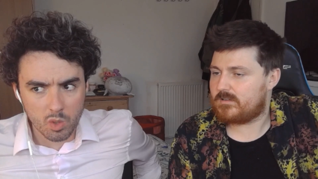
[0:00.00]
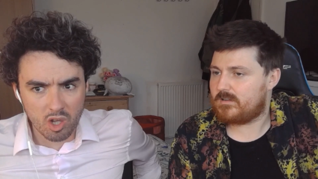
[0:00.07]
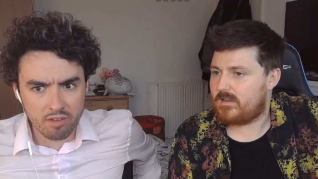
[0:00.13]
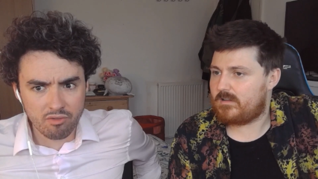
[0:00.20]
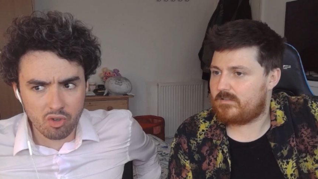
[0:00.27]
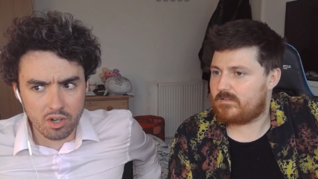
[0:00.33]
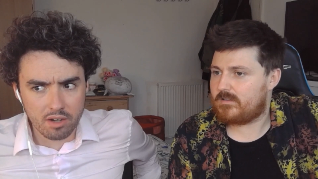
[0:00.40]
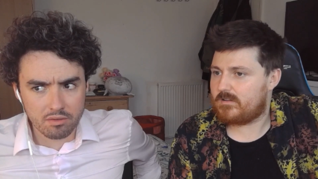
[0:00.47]
Speaker 1: I
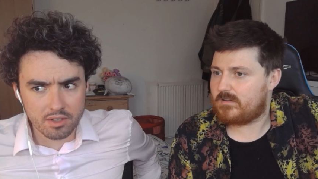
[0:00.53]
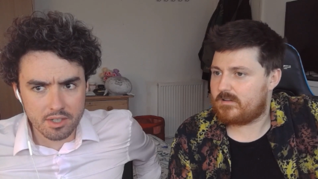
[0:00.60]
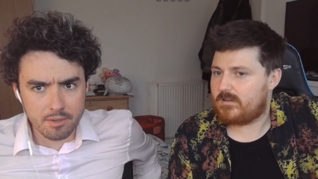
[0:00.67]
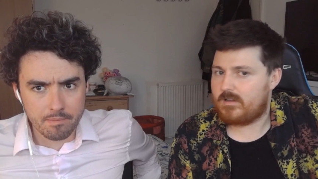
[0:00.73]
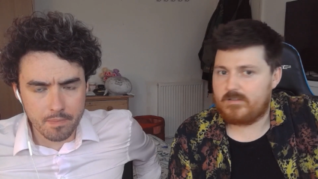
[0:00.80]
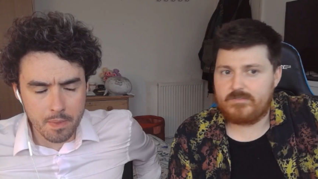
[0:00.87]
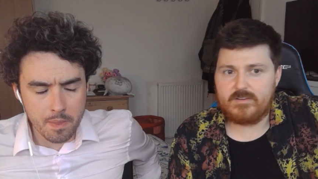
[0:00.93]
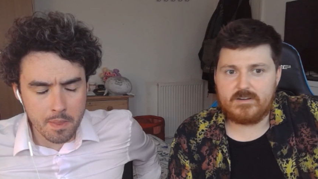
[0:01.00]
feel like was it.
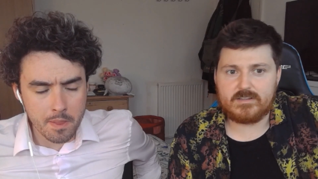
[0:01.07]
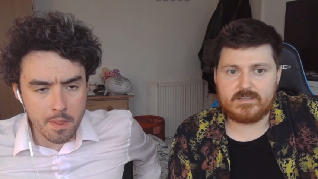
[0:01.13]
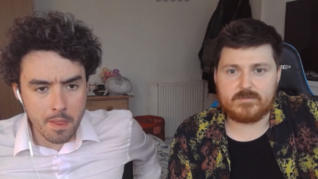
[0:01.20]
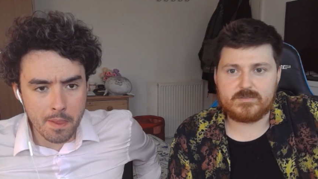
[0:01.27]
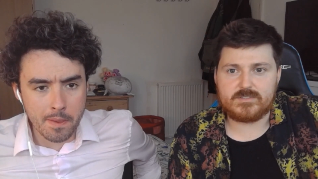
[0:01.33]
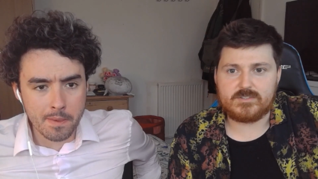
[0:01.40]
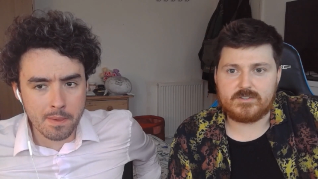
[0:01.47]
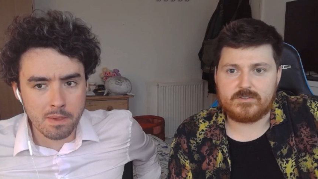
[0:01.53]
I feel like there
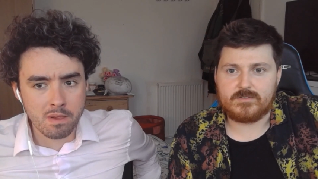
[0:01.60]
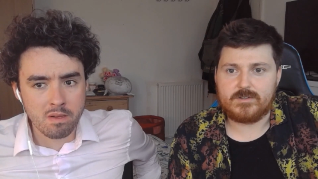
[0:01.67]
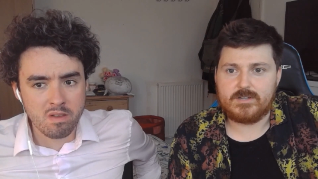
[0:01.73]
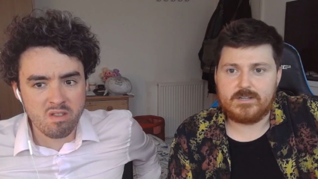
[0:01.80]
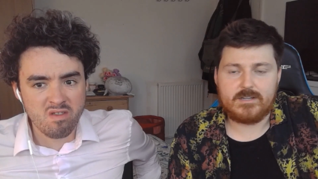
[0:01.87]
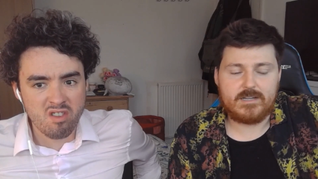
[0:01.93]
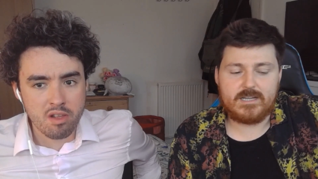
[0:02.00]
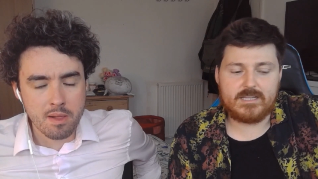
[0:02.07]
was two.
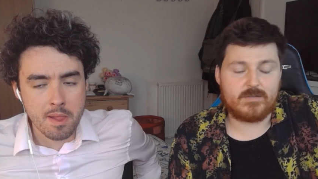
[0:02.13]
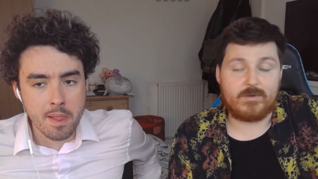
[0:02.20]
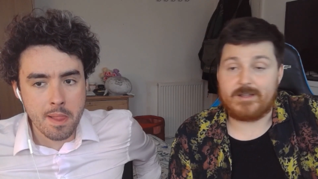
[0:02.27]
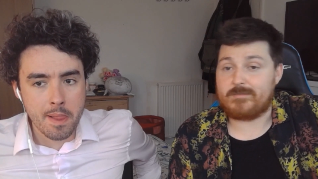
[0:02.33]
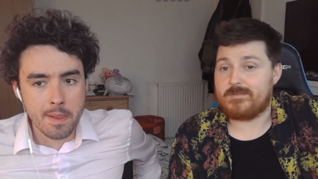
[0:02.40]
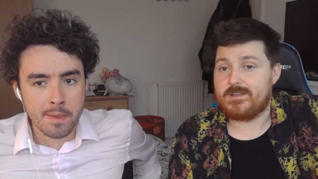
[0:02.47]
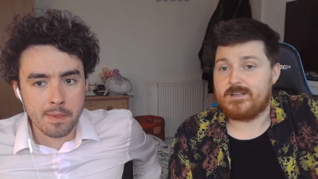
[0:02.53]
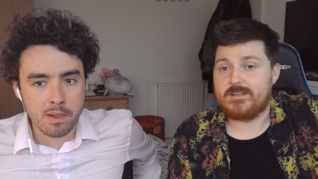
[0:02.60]
Either way,
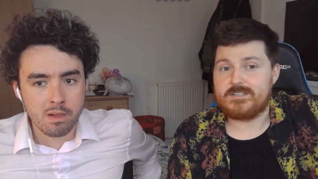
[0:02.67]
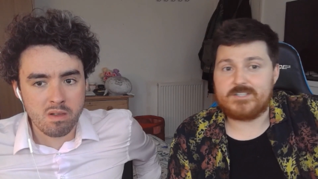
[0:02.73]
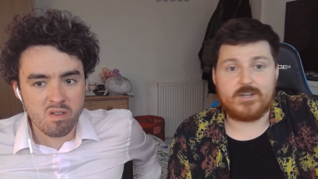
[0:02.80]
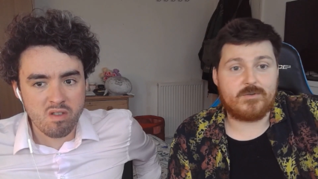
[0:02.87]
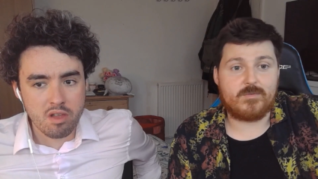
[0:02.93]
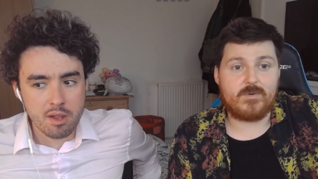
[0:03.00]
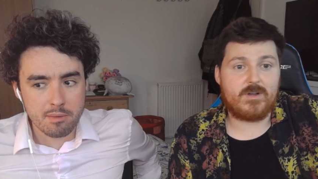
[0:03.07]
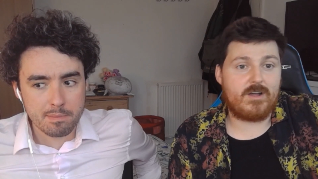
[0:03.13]

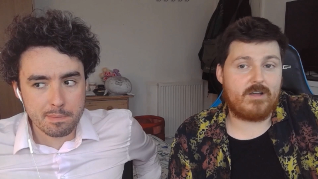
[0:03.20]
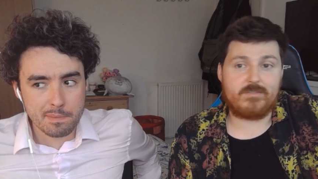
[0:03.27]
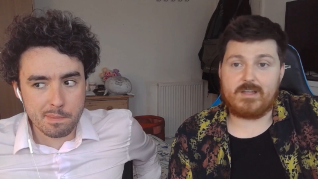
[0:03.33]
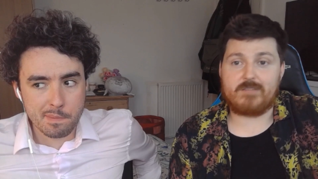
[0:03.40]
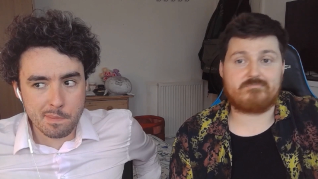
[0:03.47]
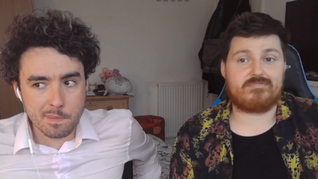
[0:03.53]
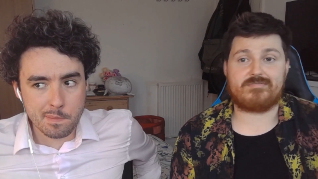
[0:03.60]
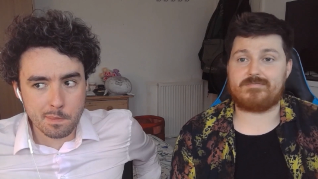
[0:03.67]
so I,
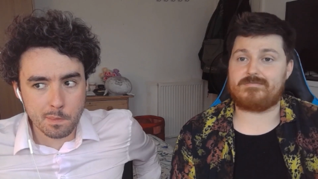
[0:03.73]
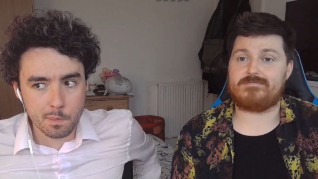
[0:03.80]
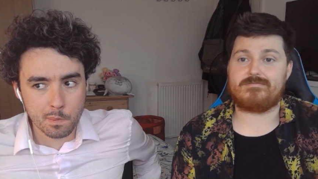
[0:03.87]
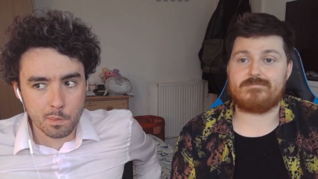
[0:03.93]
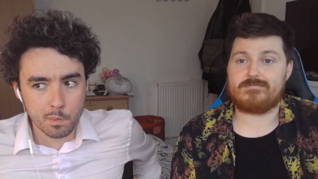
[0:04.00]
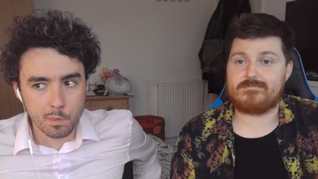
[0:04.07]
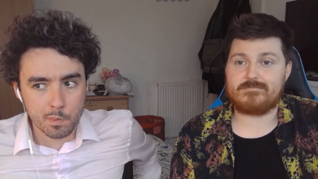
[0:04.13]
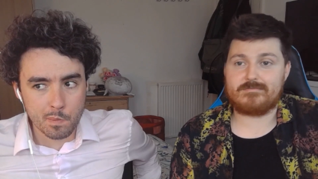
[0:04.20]

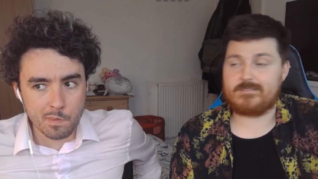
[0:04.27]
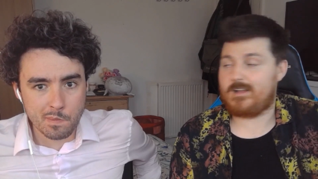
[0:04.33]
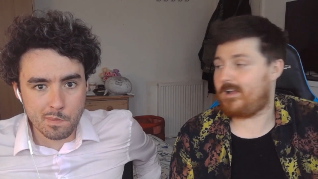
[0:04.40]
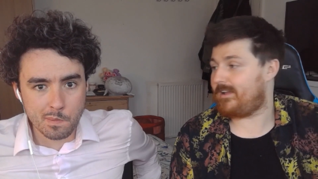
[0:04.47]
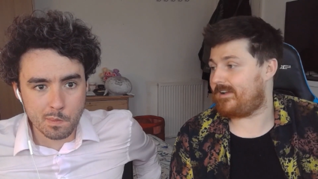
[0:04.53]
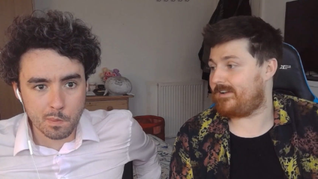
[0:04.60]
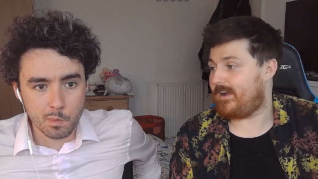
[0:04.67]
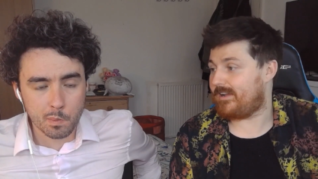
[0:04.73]
I, I,
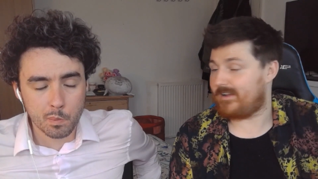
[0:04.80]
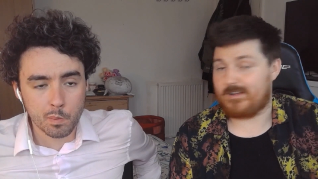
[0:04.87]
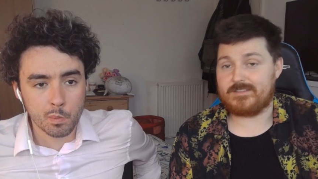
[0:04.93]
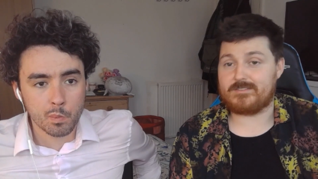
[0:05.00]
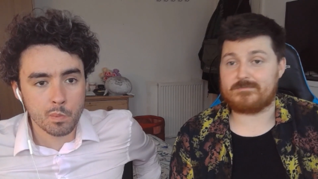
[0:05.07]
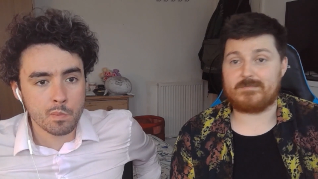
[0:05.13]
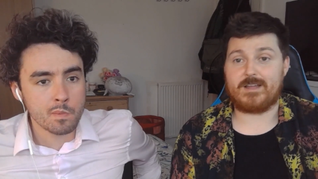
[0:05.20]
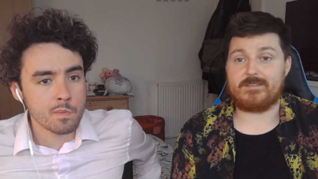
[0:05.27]
I,
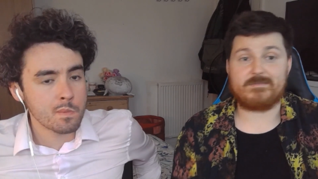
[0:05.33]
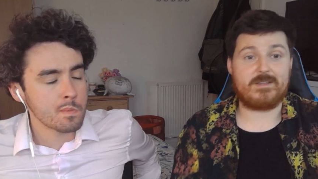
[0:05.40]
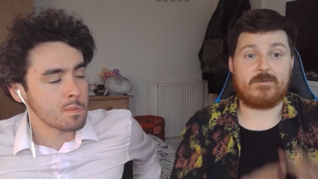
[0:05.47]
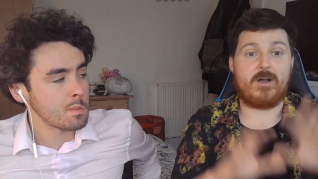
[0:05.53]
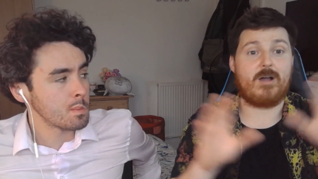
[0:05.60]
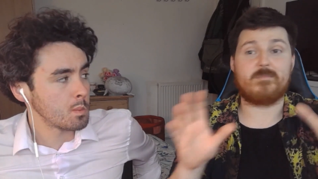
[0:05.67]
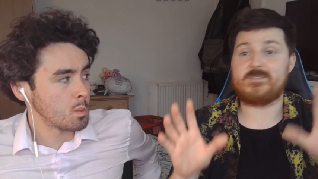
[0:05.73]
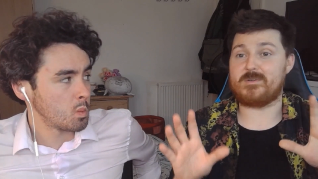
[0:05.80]
I you know,
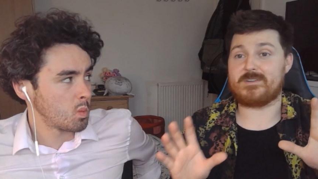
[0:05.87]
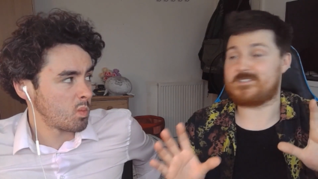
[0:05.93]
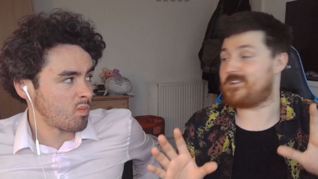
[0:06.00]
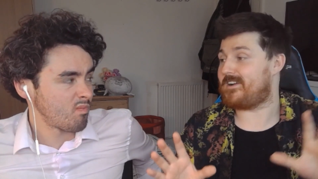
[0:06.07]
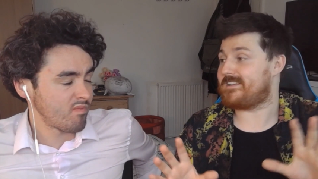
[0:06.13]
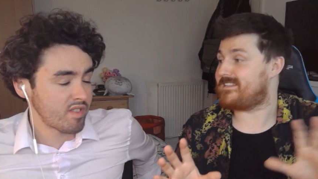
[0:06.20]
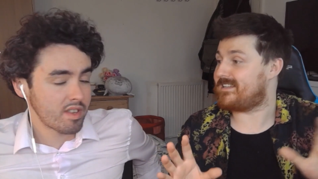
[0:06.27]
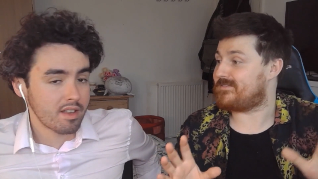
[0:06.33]
I'm too
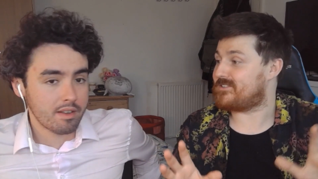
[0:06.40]
excited to even